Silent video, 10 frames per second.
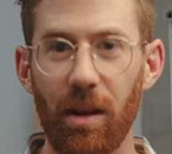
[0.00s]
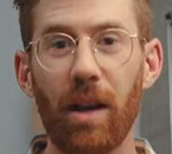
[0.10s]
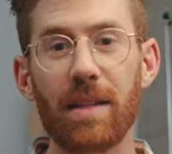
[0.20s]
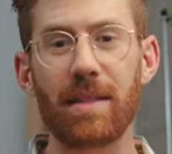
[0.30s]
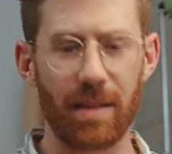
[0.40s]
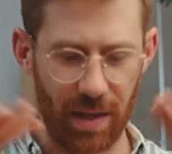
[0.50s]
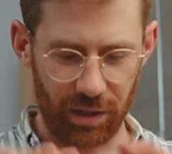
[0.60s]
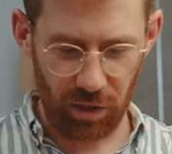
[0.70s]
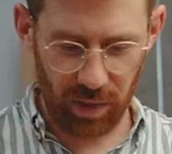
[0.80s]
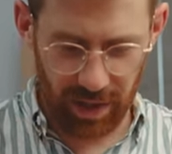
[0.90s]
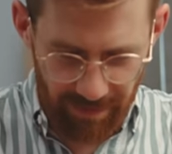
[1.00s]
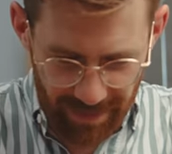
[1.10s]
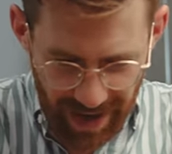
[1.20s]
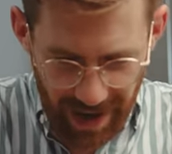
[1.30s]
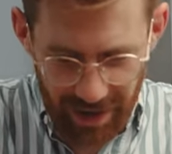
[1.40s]
All right, let's get that Sony
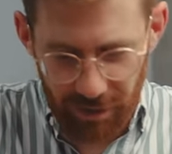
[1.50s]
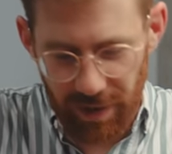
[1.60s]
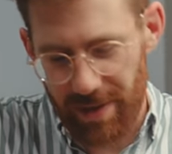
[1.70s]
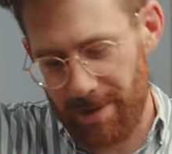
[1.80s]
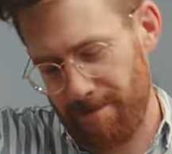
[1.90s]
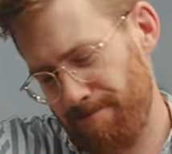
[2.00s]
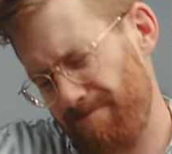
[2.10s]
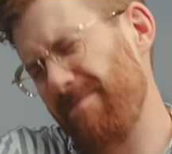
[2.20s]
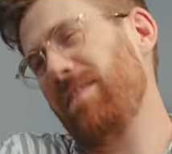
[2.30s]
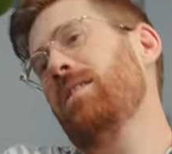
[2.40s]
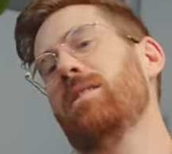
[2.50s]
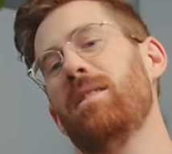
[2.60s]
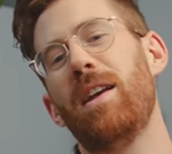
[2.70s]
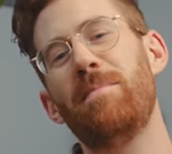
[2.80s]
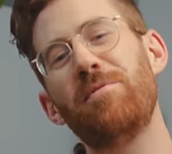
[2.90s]
out of here
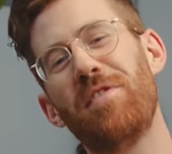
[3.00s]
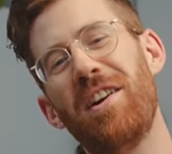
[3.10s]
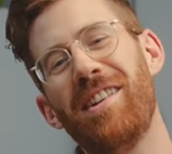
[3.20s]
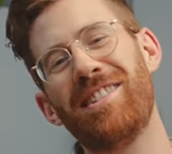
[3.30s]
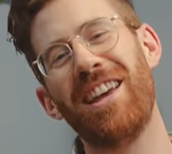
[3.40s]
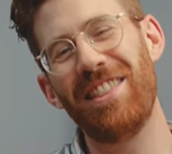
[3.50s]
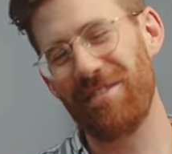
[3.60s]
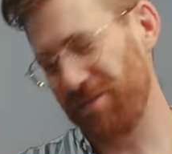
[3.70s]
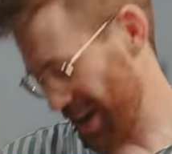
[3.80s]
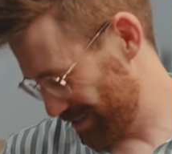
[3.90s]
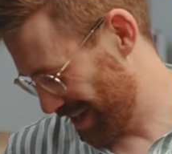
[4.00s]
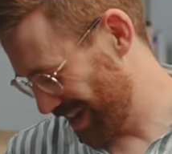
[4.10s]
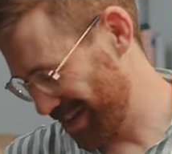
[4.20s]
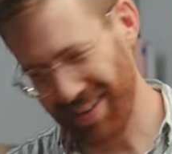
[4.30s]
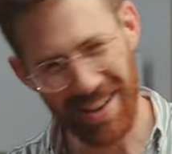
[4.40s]
and move on to the
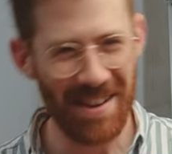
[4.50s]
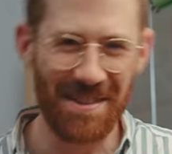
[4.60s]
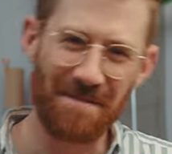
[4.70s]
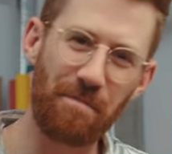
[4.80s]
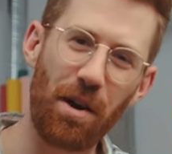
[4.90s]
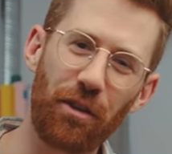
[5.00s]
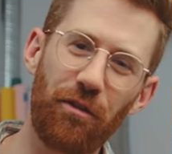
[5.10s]
5D Mark